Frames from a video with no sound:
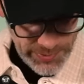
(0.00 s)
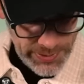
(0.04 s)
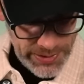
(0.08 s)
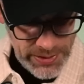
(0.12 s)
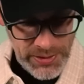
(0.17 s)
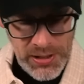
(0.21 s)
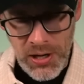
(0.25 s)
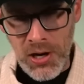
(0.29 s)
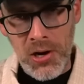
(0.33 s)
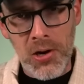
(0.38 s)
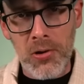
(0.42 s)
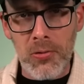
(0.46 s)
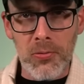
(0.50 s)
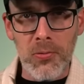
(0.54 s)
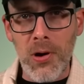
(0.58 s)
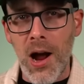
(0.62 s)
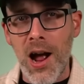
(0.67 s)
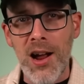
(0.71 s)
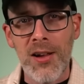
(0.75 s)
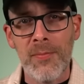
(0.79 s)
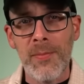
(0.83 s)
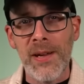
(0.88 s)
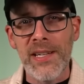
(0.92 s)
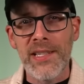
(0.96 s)
me to
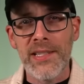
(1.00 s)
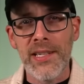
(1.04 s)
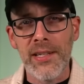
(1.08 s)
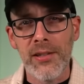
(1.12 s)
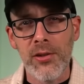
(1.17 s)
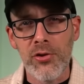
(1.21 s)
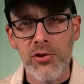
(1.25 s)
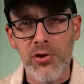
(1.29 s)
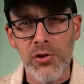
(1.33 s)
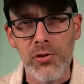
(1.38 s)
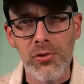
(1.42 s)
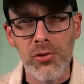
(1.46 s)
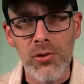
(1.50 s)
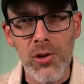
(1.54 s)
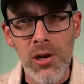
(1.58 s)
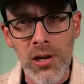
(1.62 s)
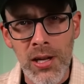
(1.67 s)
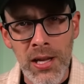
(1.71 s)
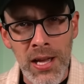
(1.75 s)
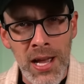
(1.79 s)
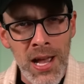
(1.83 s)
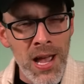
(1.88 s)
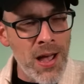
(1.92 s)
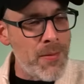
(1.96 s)
rock my signature
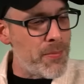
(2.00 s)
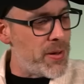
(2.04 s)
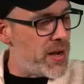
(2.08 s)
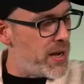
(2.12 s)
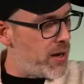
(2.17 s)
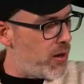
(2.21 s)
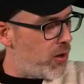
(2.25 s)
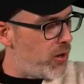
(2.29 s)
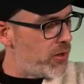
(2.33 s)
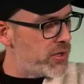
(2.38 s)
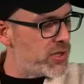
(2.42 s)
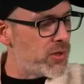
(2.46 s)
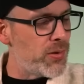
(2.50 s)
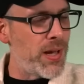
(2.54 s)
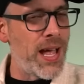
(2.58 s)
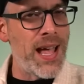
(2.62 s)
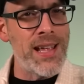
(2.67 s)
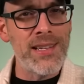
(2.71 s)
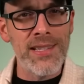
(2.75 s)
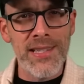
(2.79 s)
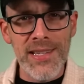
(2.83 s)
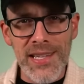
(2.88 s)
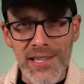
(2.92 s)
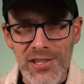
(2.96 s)
look, but it also
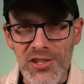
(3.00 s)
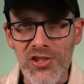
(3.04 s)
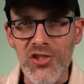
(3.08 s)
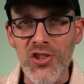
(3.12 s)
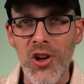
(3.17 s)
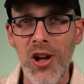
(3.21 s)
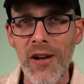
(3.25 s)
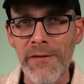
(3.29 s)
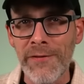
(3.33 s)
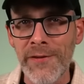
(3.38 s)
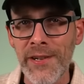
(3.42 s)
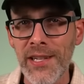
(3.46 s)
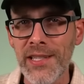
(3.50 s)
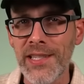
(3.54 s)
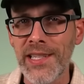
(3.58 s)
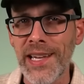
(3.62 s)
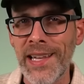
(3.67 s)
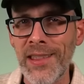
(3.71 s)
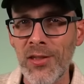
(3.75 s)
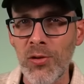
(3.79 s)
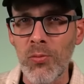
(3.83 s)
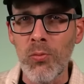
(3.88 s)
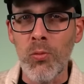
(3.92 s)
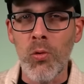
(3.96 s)
has the softness
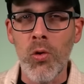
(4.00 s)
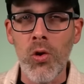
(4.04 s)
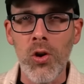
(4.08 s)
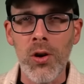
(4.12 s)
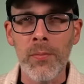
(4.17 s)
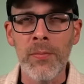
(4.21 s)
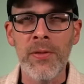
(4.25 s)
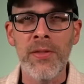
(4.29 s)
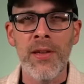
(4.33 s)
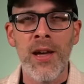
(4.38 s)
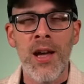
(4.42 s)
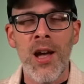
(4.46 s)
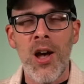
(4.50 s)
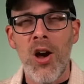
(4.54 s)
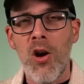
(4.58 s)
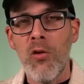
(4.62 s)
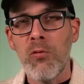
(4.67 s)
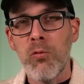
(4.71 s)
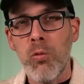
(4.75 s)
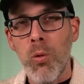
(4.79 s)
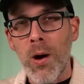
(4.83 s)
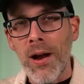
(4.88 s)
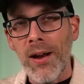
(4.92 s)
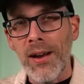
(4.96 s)
and the warmth
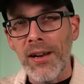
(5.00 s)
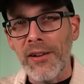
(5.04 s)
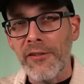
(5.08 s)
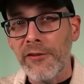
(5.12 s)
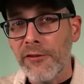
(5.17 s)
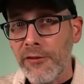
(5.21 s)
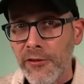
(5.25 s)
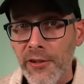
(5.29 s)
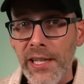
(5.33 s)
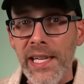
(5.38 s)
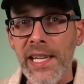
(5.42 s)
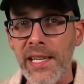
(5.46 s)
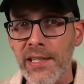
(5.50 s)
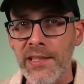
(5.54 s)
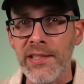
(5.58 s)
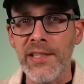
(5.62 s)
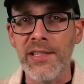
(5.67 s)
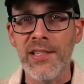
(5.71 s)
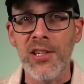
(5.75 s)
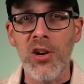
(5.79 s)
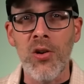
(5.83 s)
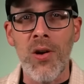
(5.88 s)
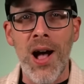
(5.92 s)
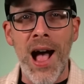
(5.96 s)
of wearing fleece.
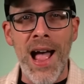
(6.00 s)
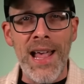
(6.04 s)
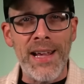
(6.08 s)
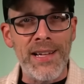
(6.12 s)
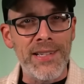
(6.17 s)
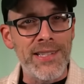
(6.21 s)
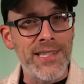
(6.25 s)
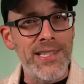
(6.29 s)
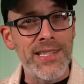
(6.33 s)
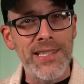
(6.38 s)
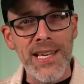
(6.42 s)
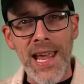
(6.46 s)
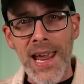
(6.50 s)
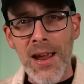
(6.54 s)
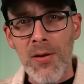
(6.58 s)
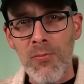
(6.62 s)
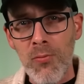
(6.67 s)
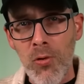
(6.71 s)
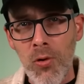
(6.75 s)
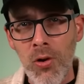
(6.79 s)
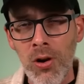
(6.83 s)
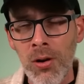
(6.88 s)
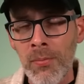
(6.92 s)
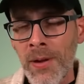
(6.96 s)
So I can stay
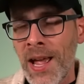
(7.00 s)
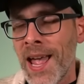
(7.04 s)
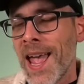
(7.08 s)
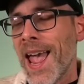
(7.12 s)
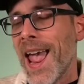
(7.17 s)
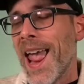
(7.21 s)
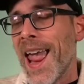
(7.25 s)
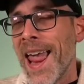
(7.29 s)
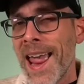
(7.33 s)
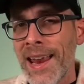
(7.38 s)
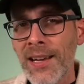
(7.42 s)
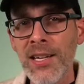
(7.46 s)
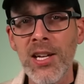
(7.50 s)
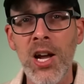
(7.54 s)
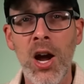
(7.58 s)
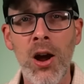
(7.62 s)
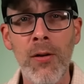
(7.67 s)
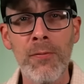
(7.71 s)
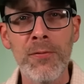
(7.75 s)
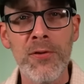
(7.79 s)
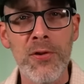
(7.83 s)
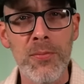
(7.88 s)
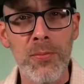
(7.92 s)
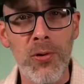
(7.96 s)
warm and
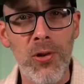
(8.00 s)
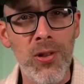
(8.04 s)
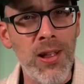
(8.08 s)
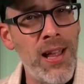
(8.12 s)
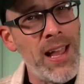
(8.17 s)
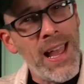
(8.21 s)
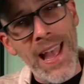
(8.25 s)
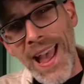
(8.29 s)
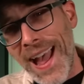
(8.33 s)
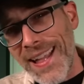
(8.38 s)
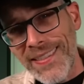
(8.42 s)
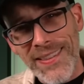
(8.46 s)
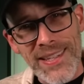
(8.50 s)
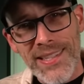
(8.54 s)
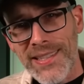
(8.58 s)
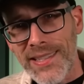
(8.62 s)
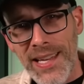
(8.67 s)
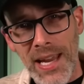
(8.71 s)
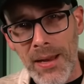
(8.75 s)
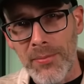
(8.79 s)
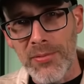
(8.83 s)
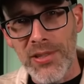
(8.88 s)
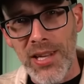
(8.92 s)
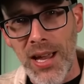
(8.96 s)
comfortable at the
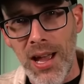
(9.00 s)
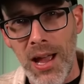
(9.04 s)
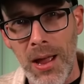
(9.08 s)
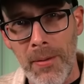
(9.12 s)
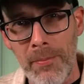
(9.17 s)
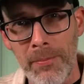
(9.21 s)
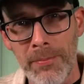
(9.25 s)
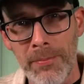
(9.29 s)
same time.